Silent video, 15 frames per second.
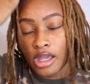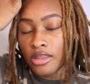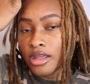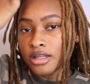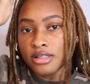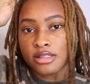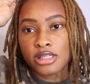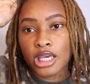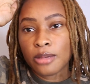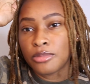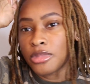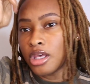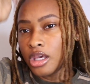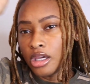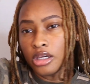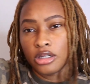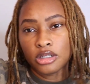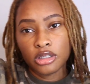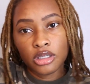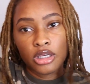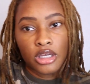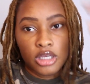And then same thing,
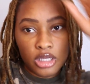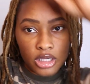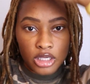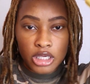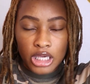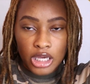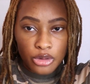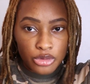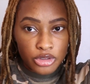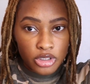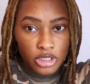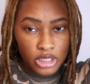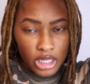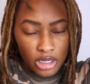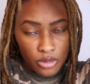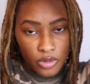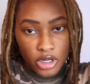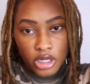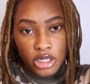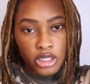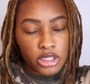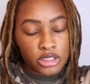
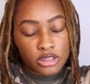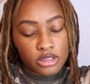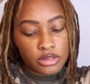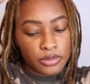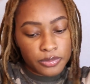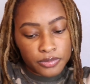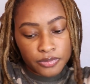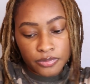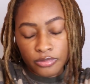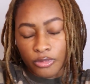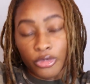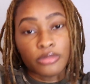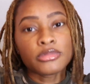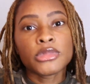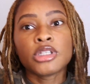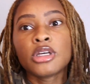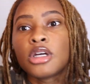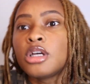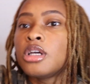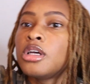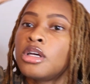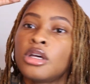counterclockwise. Well,
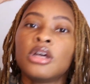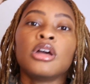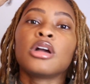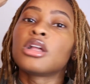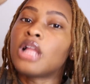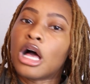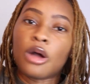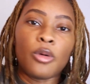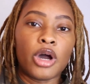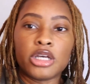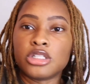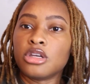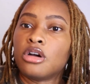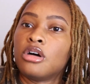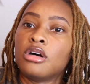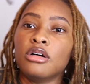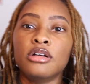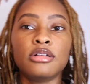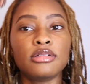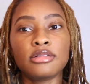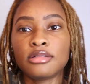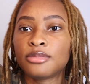clockwise, y'all,
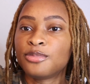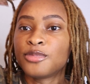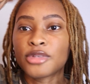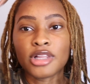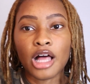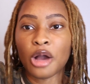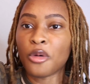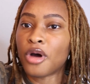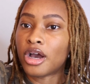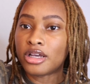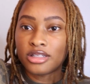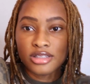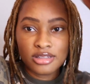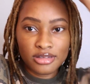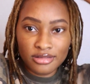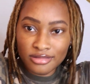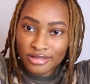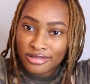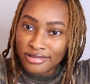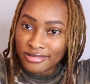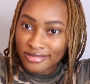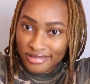clockwise.
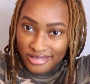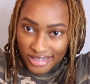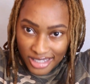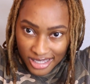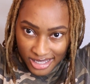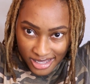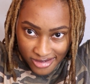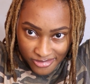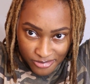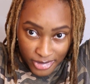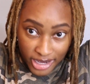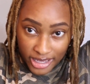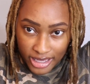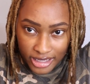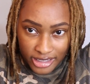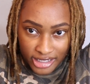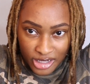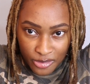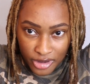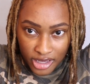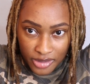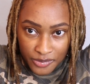My head
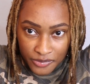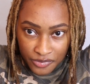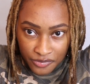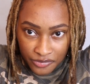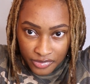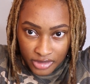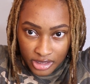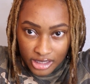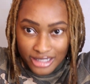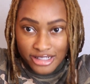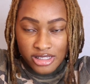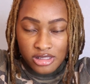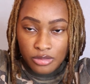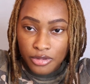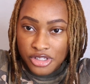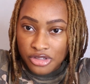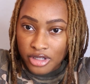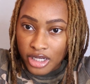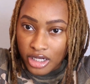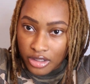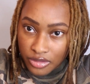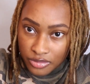anyway. It just depends
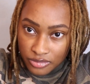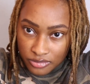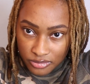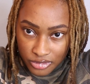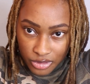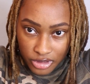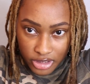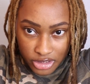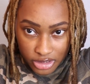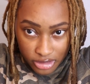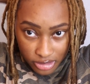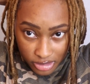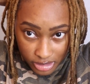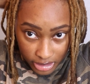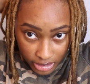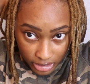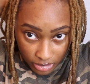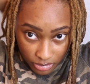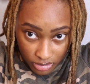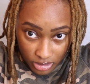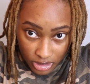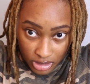on how you get yours
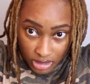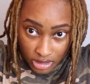done.